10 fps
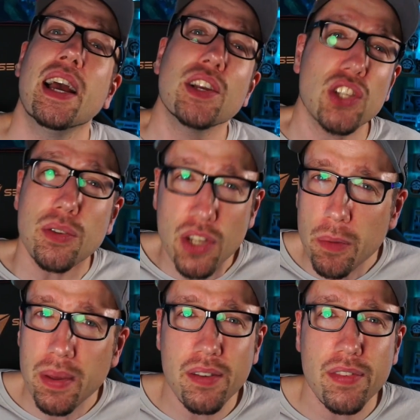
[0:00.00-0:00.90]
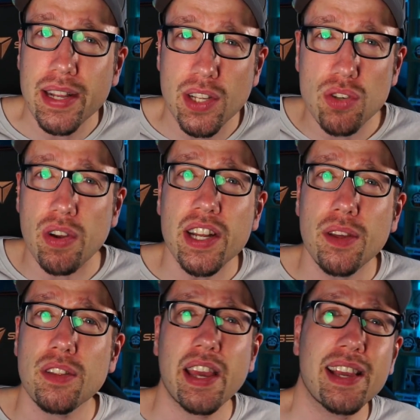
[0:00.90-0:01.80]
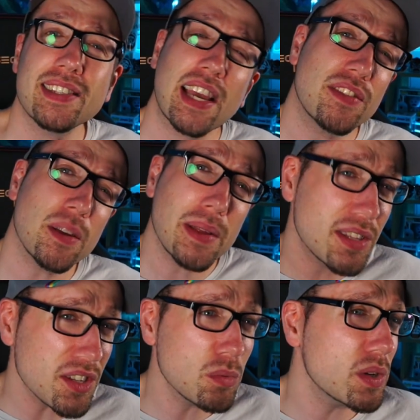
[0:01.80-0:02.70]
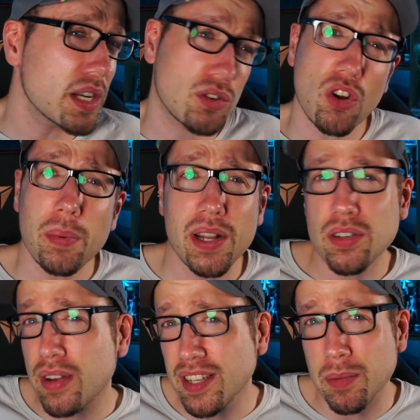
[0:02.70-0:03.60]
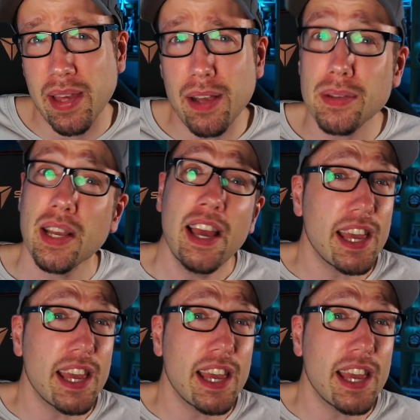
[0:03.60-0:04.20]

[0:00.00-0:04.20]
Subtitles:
So don't be afraid to try new things. If something doesn't work, drop it and try something else.